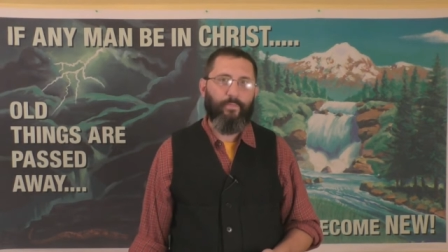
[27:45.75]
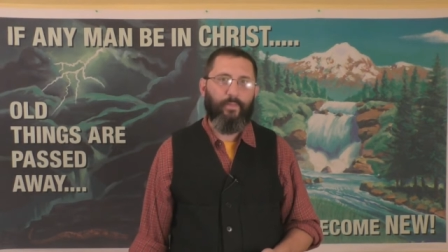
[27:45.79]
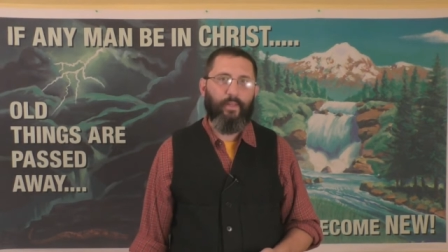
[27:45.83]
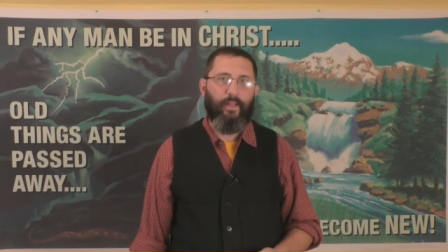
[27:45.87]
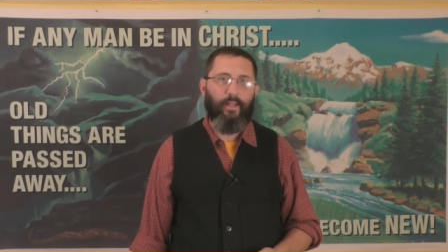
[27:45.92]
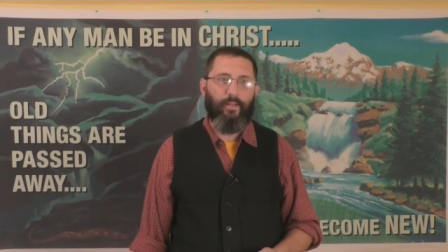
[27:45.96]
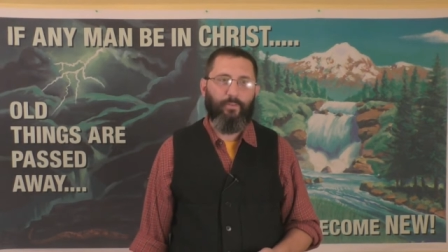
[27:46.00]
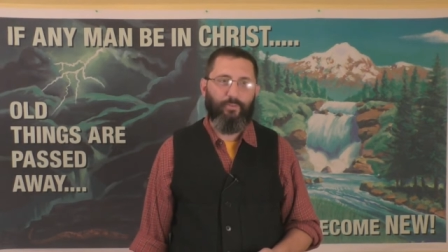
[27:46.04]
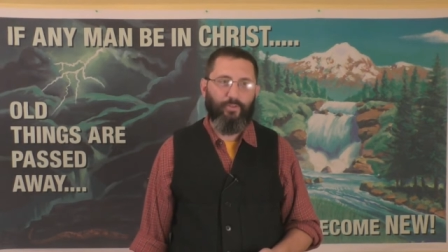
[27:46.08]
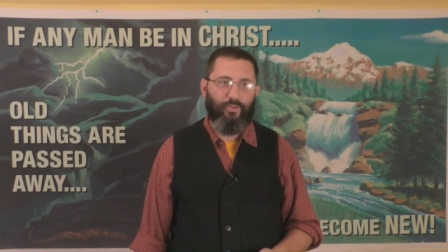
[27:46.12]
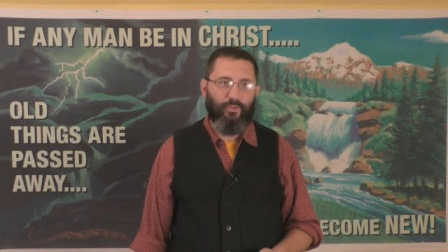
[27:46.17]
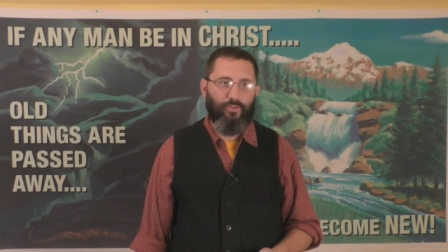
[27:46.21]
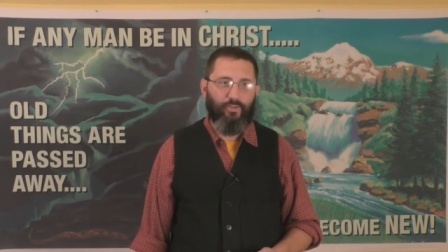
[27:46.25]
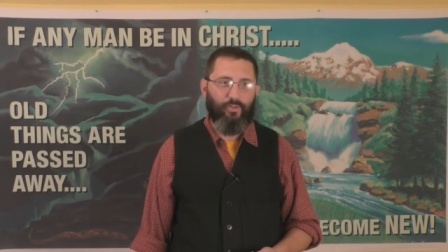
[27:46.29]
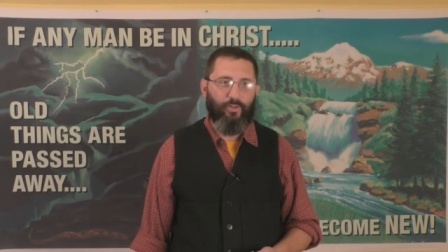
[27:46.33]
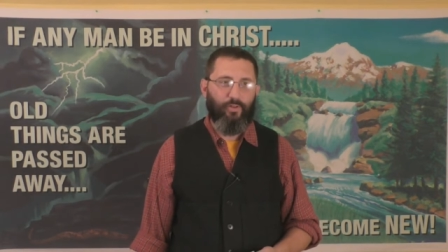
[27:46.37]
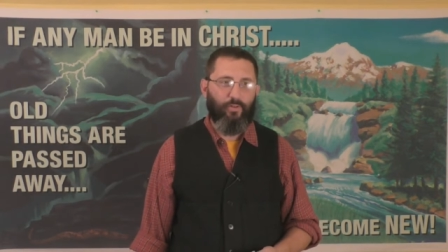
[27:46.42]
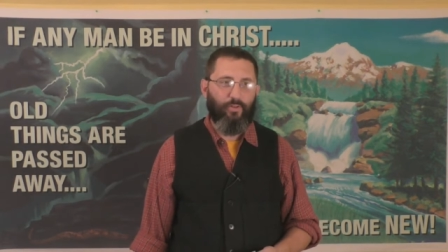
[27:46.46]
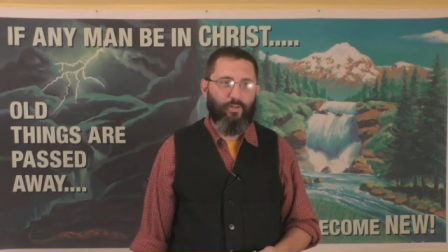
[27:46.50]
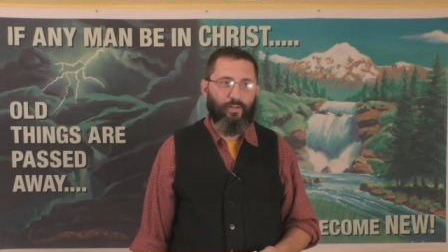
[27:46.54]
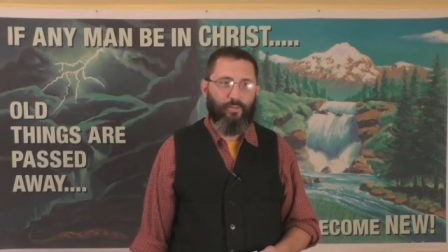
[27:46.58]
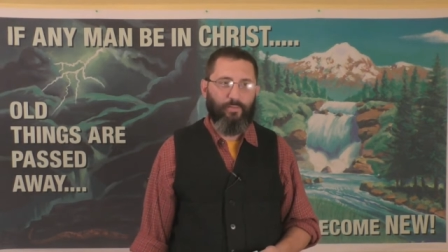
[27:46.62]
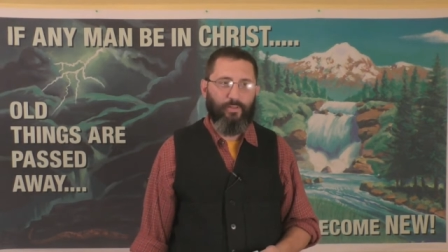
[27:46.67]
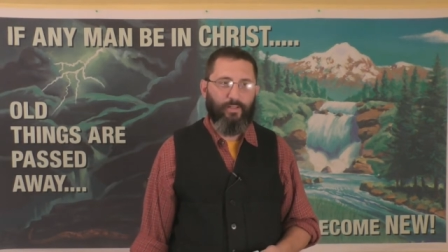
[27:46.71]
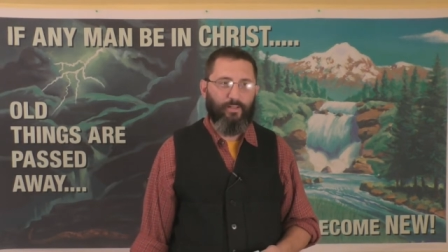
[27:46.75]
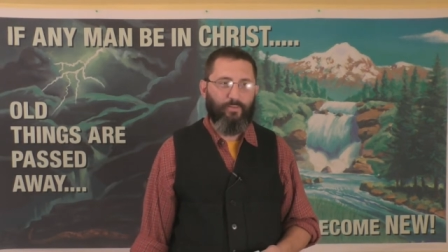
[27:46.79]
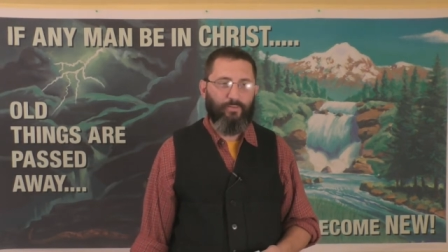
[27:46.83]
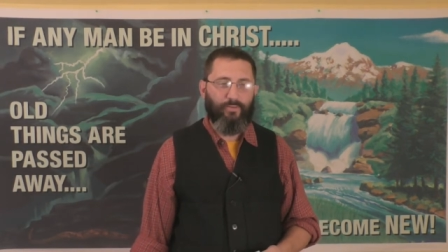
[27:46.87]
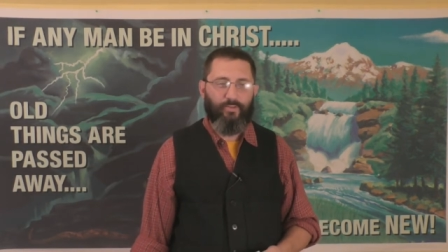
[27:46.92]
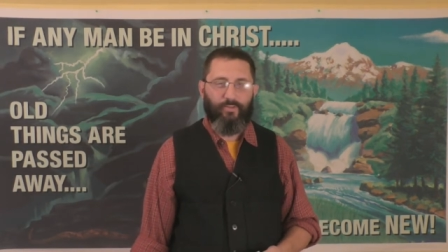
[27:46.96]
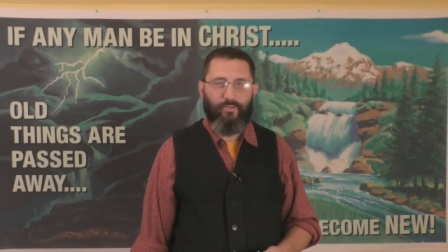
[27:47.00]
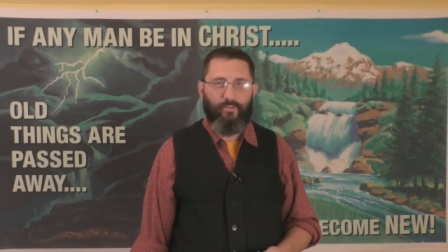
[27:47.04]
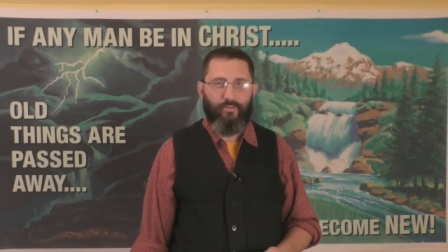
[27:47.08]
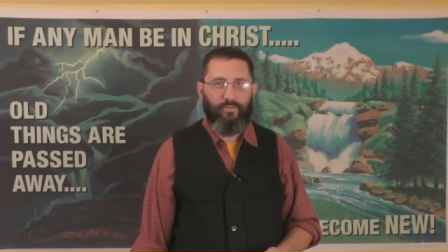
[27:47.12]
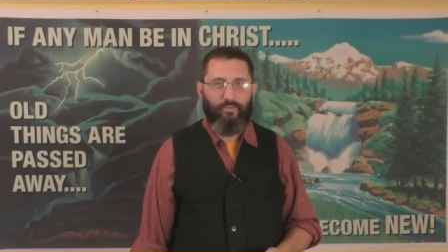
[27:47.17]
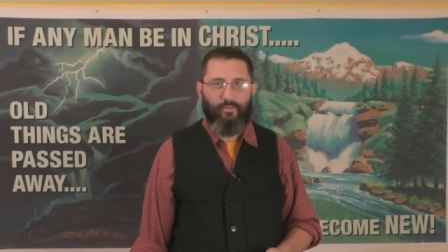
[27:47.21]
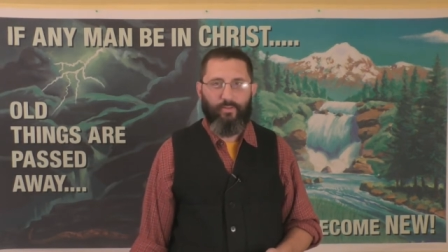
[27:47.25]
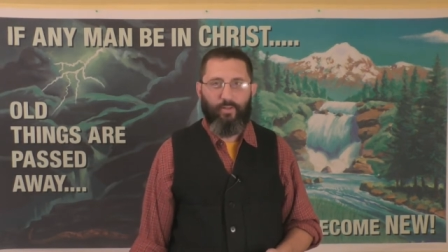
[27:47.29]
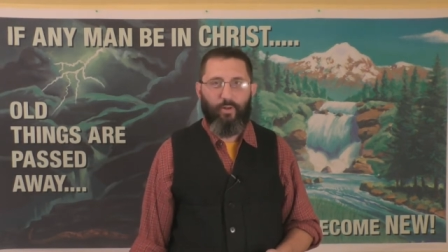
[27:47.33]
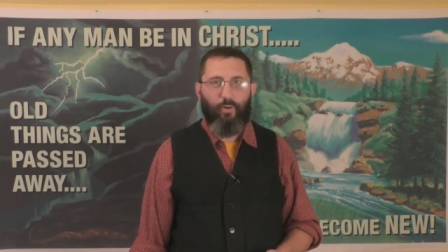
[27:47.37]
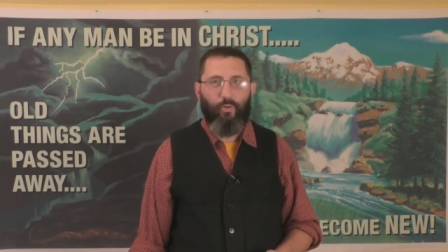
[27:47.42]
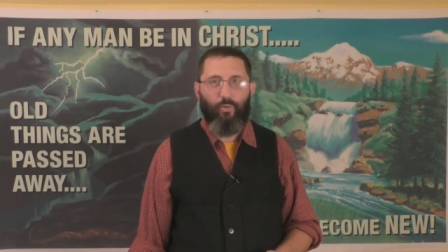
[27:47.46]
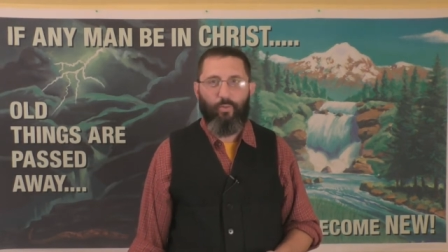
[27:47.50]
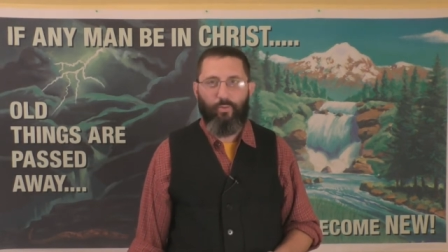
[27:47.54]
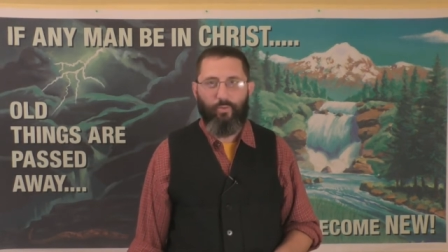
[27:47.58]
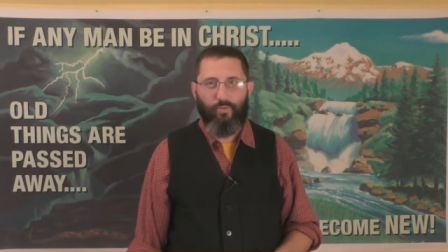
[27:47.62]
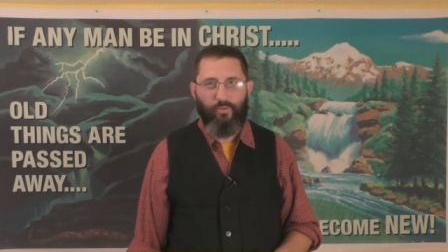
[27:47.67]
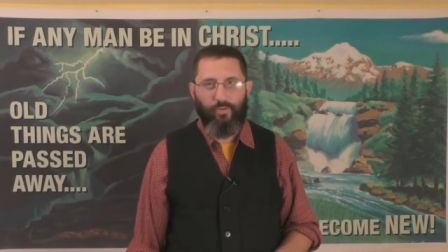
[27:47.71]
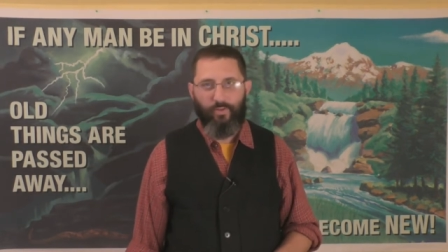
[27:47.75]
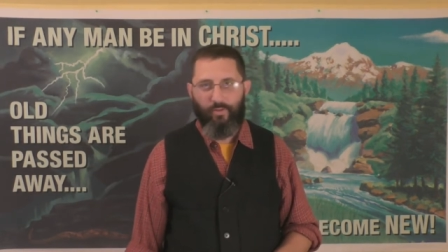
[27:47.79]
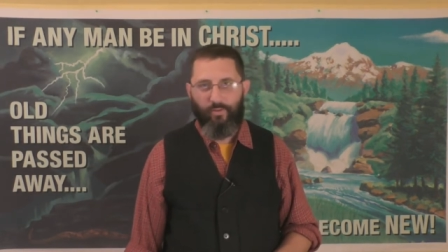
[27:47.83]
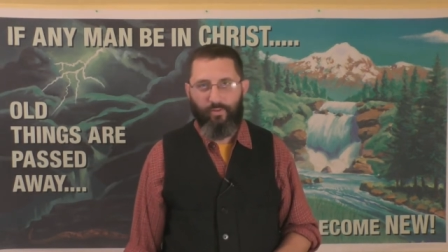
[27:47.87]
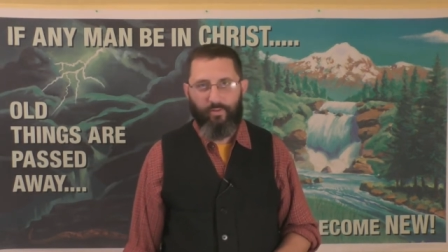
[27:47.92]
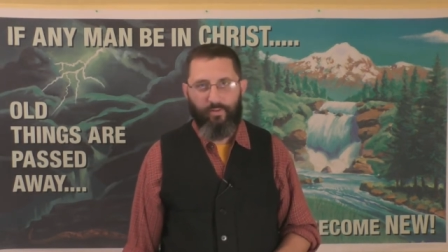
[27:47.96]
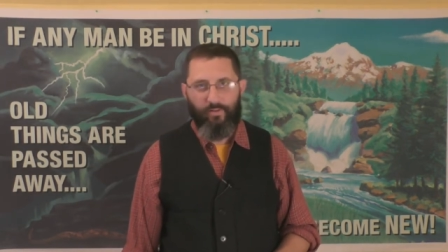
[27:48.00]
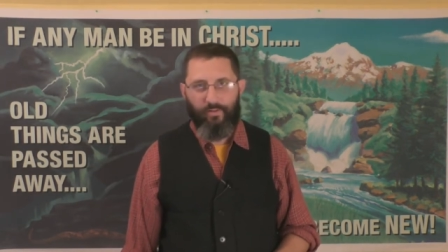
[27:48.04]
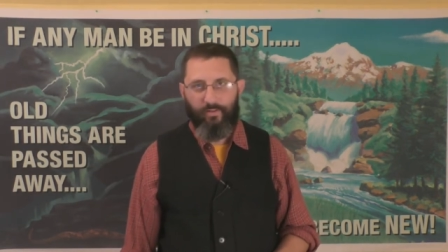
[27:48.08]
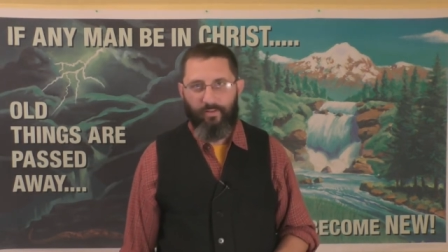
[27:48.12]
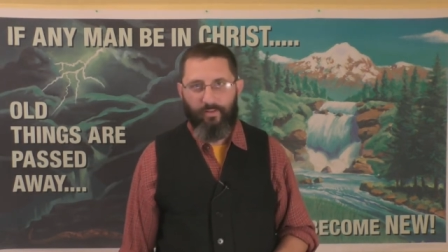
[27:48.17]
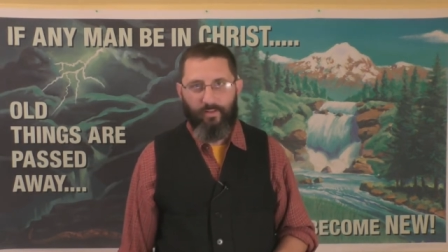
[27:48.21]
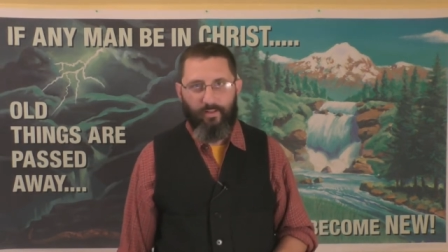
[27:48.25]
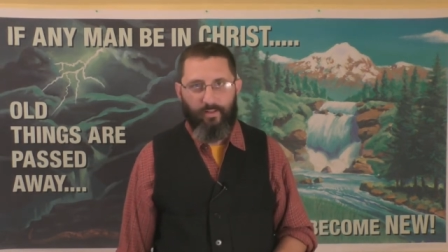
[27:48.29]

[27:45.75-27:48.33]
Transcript: and it was a joke. I mean, it was a total joke.